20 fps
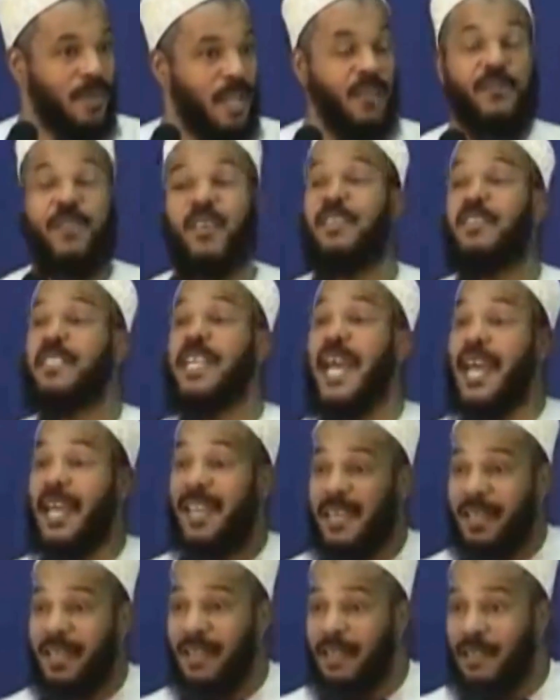If he's
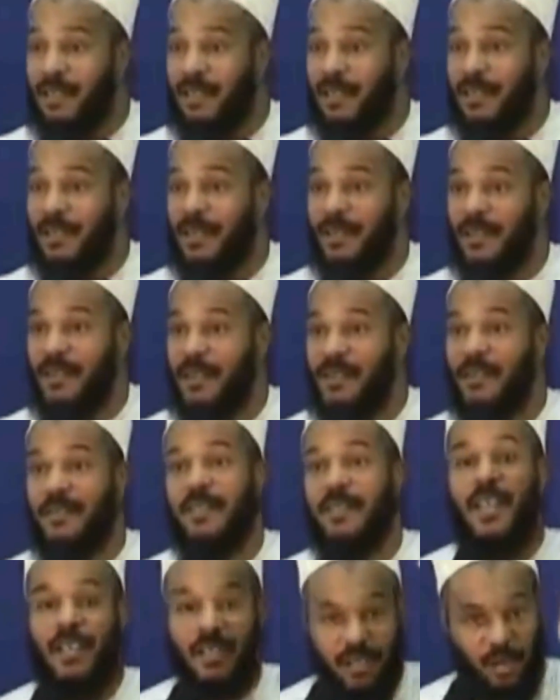dead,
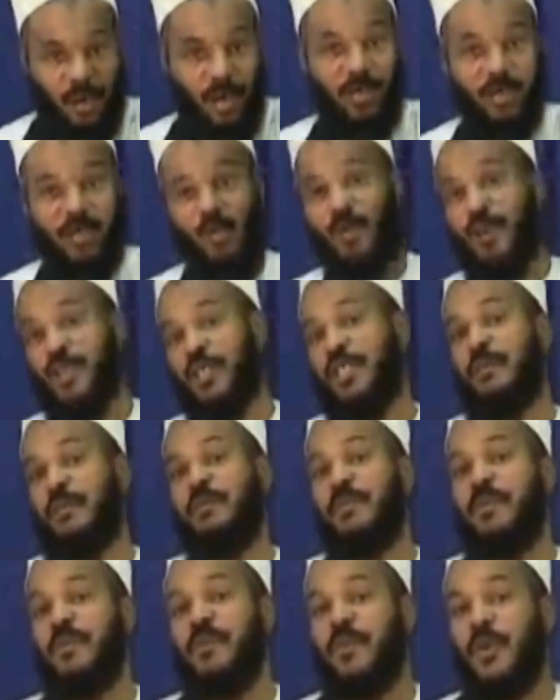it's also worship.
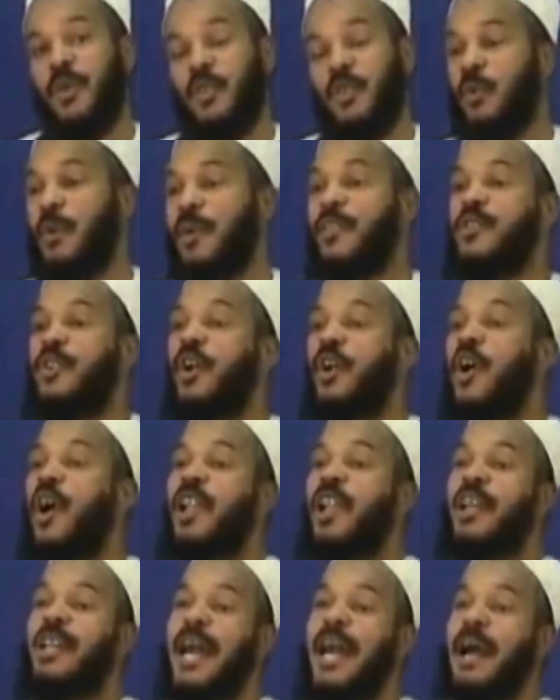So whether you
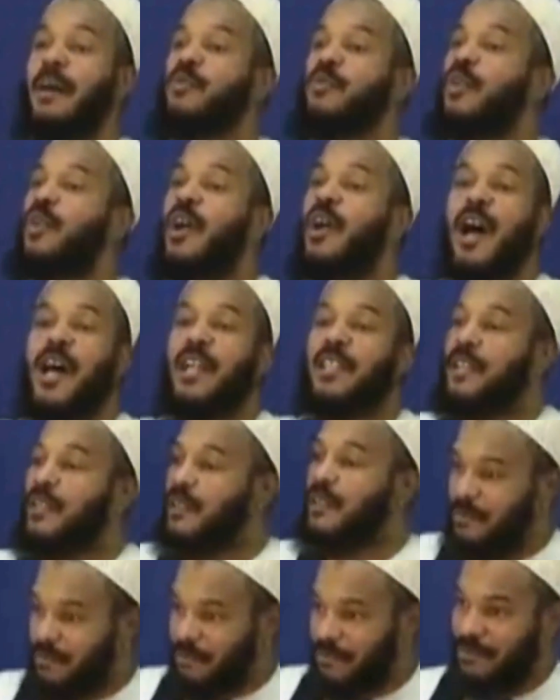call on Abdul
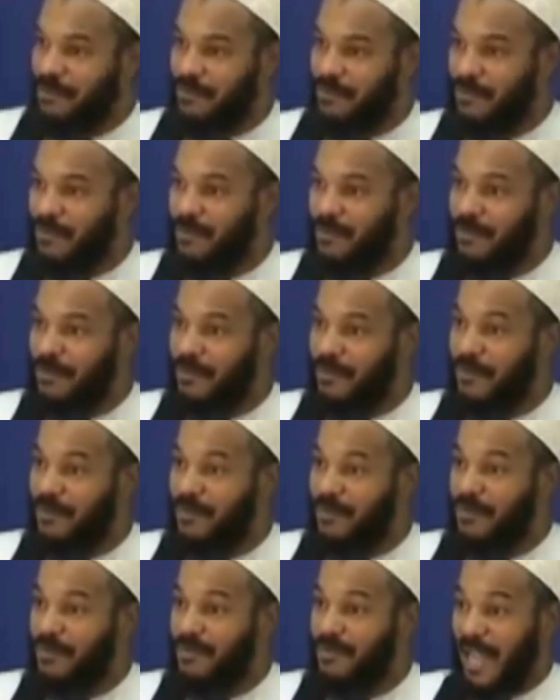Qadir
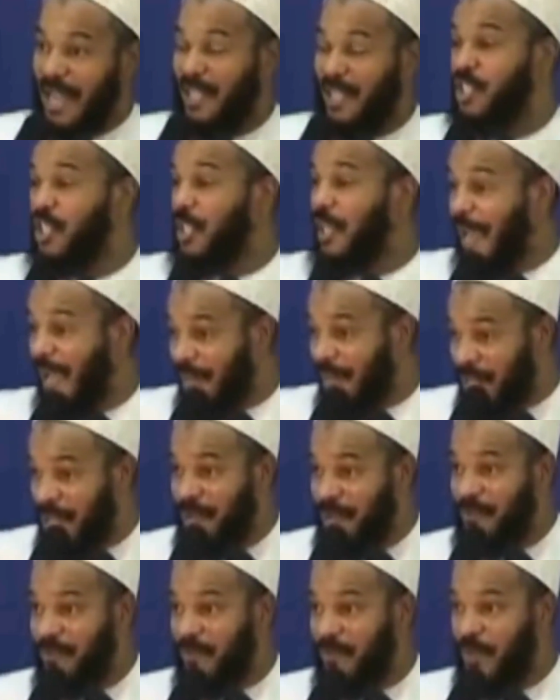
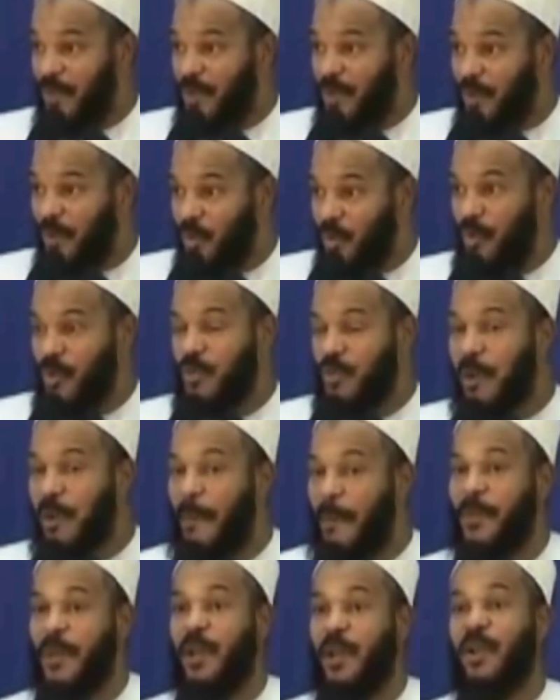al-Jilani, who is
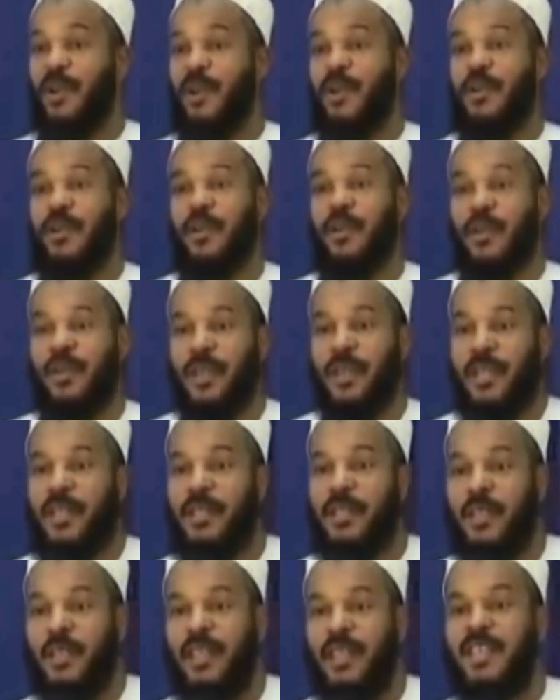popular
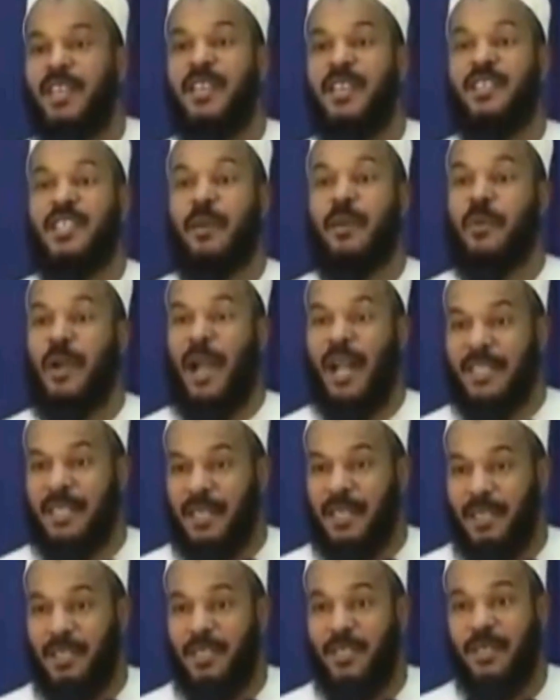in the Indian
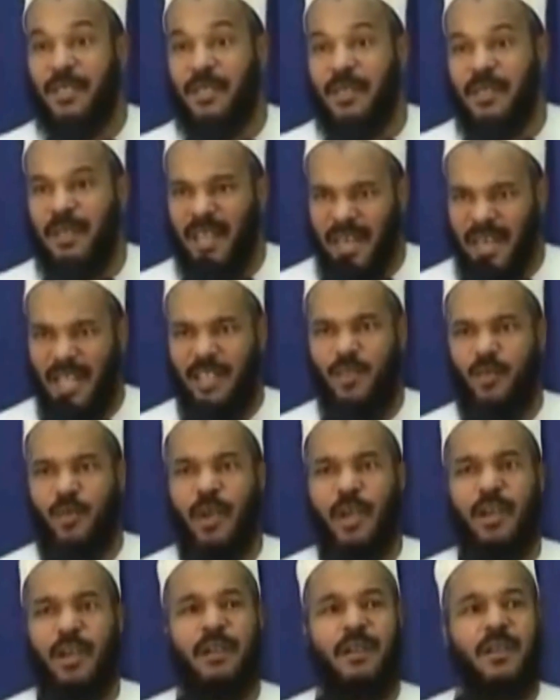subcontinent and
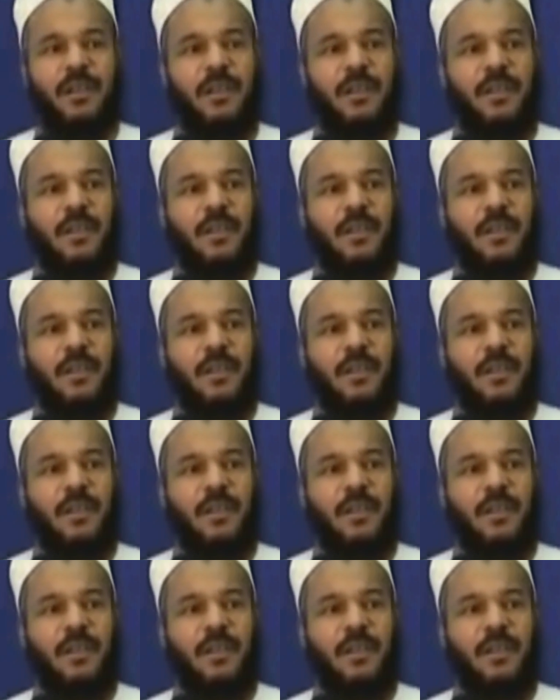elsewhere,